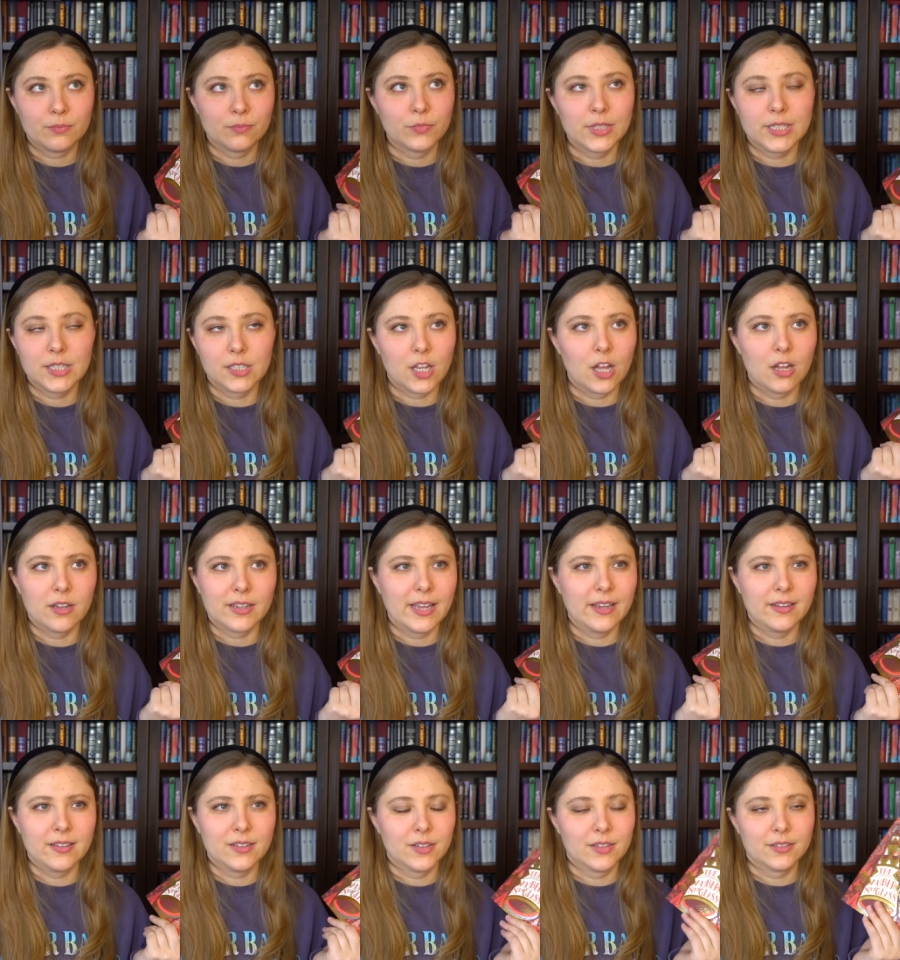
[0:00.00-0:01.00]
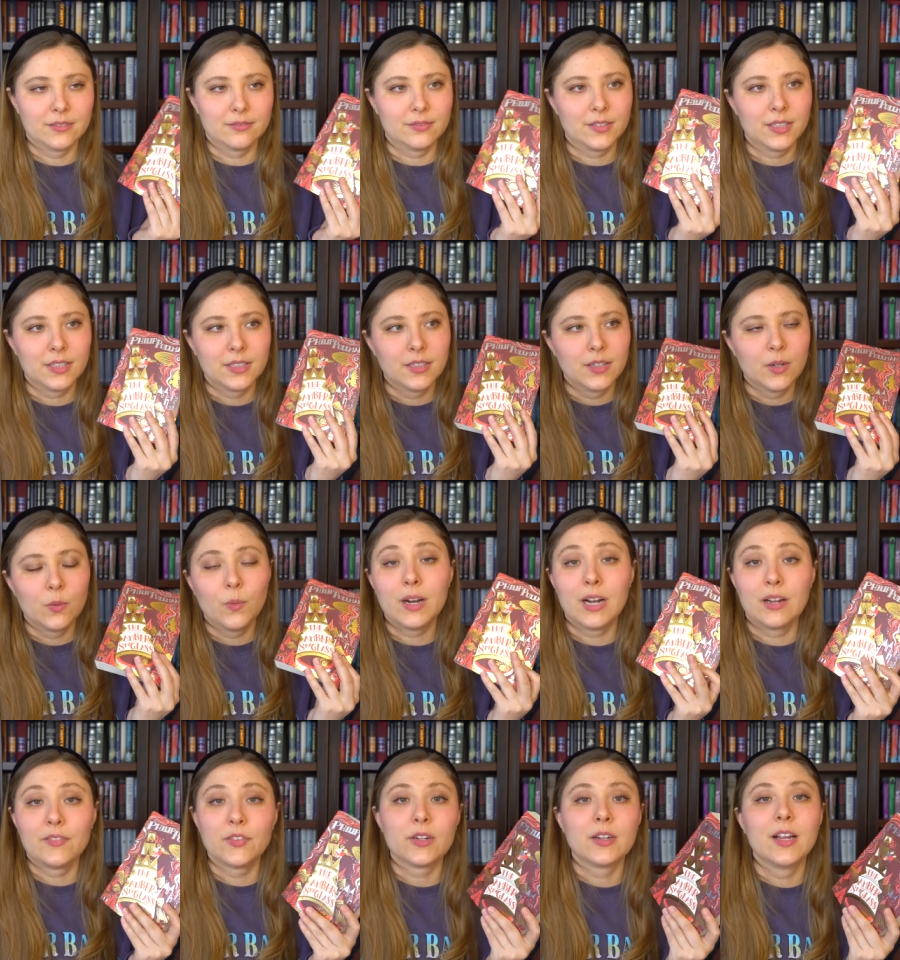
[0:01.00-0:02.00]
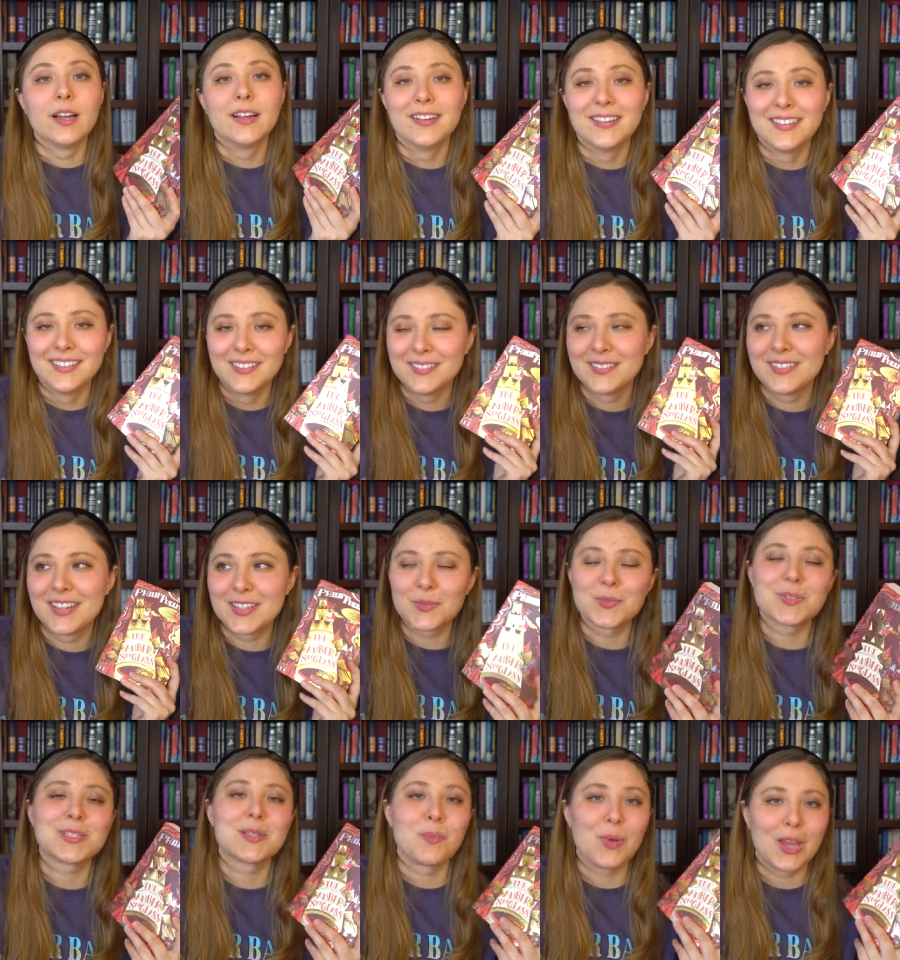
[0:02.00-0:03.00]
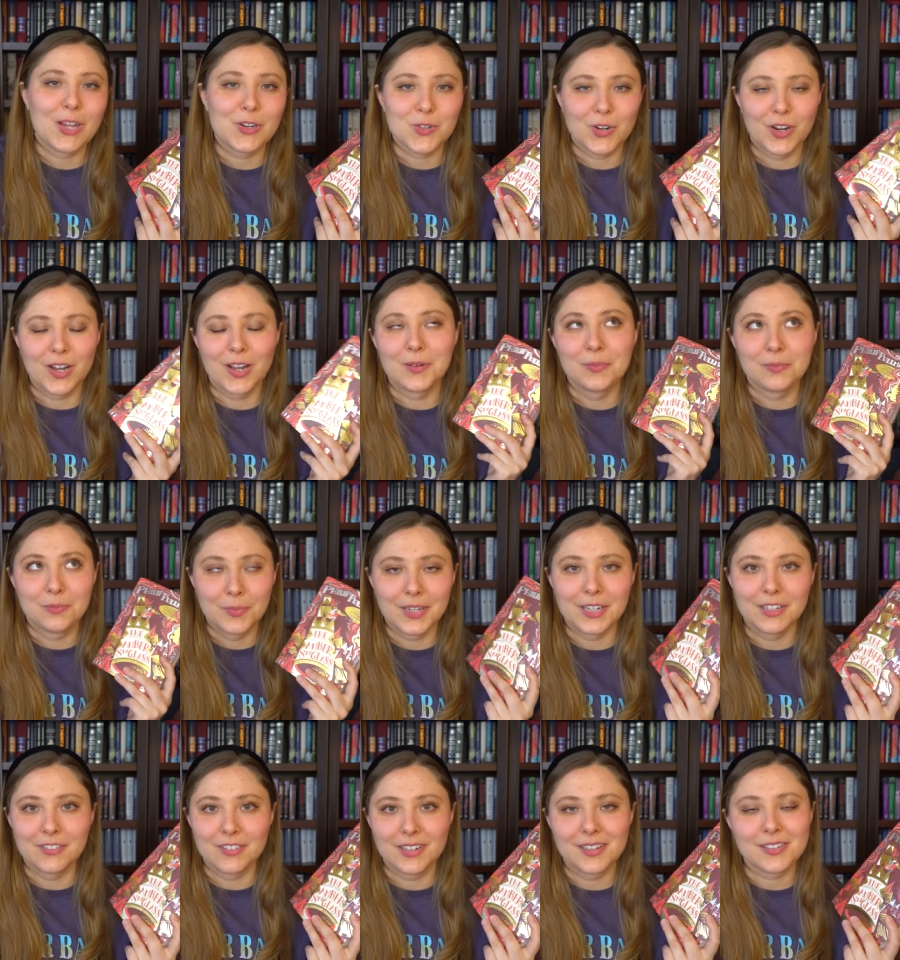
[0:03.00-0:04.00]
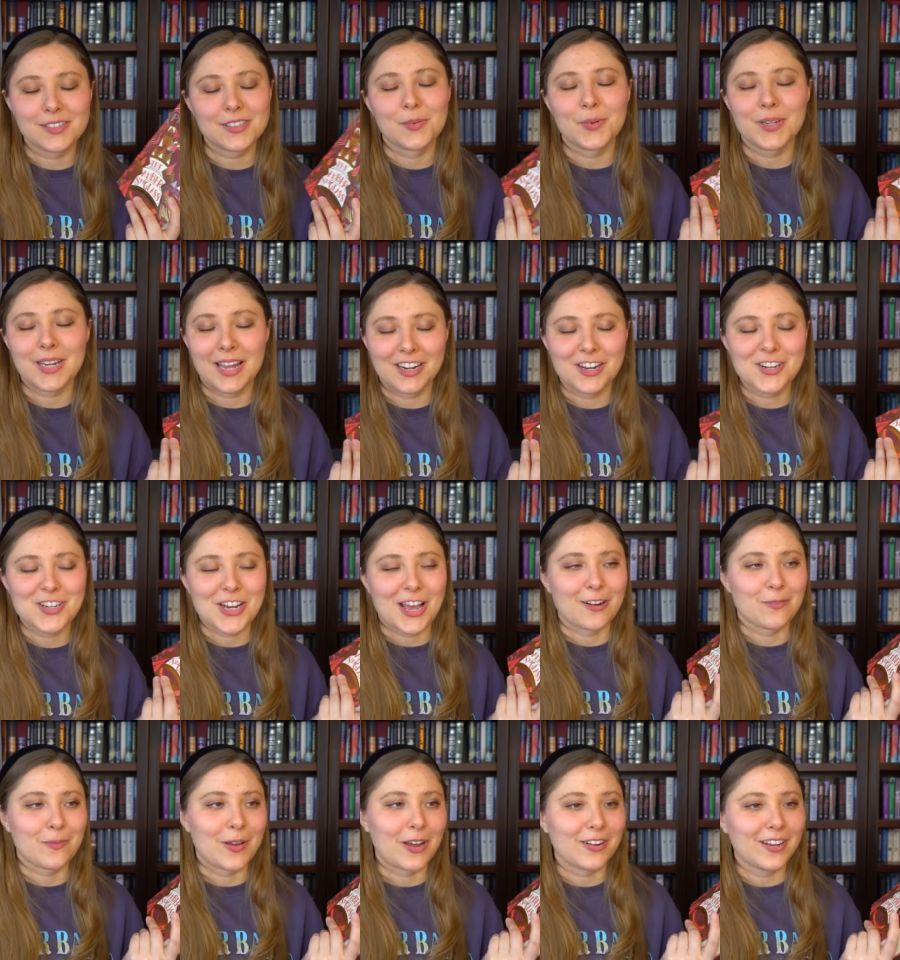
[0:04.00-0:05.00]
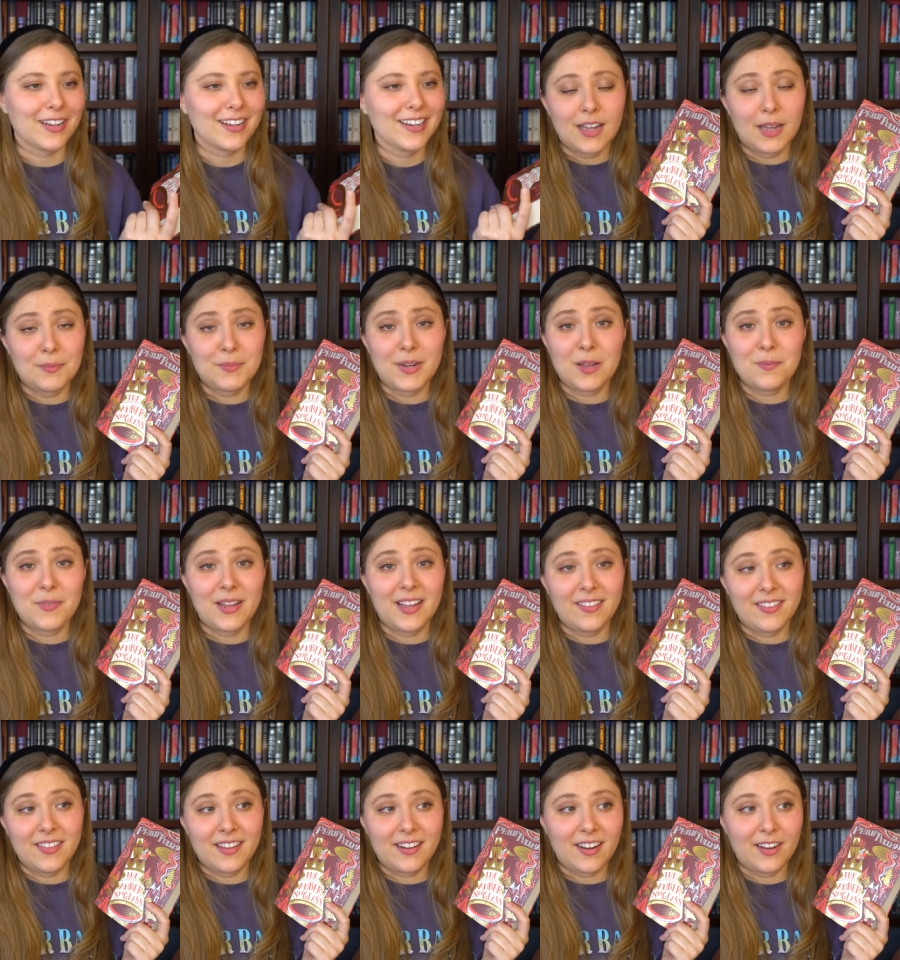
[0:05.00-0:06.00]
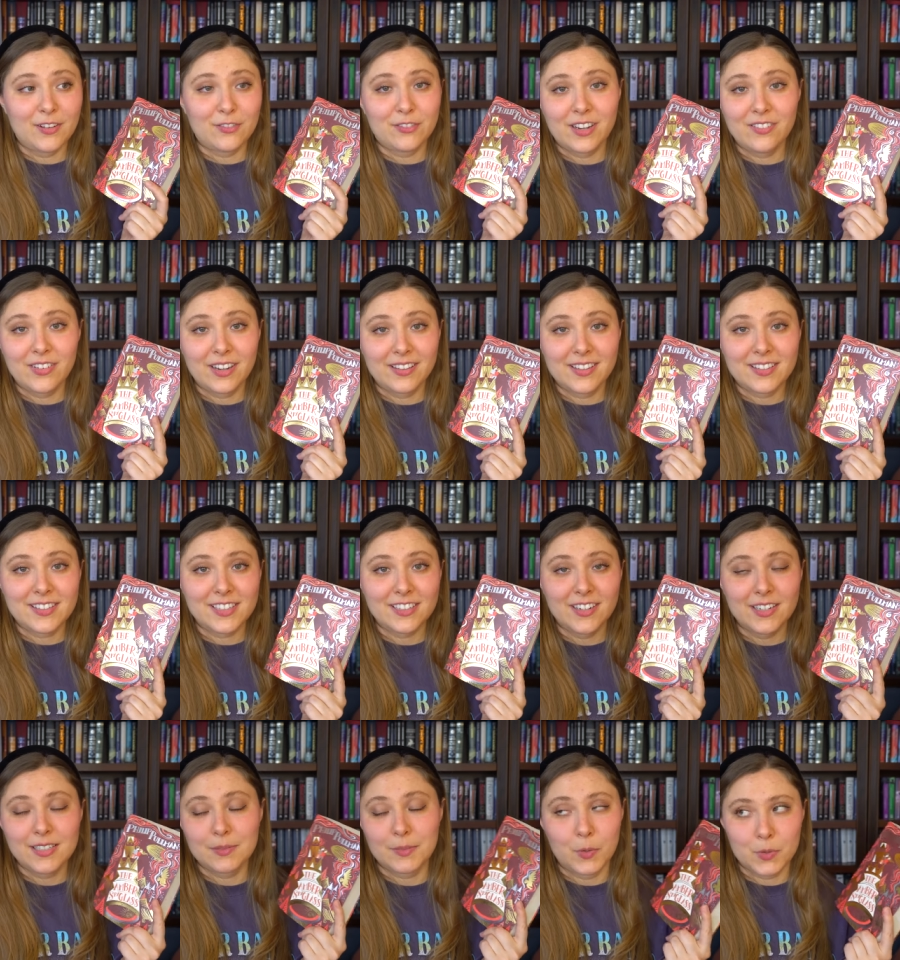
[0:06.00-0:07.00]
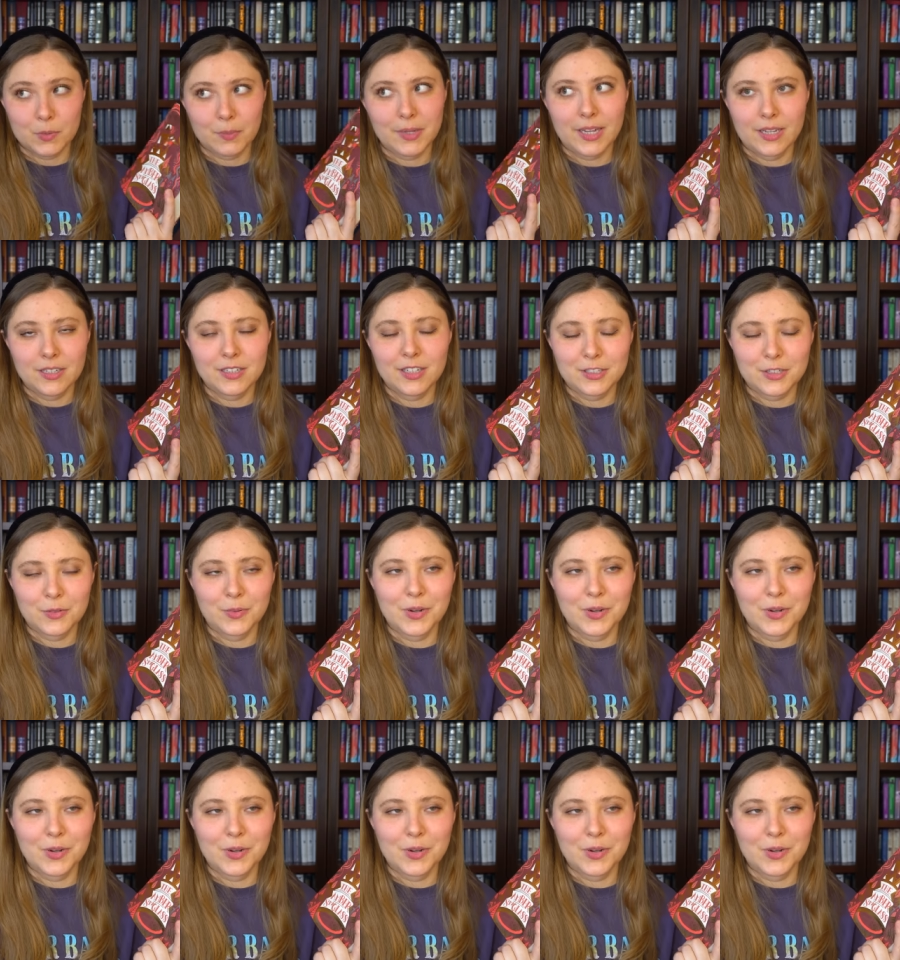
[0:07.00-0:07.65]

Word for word: read-alonging or whatever. This was the Patreon buddy read, so we had a chat about it. I'm not mad that I reread the series. I mean, it was my idea to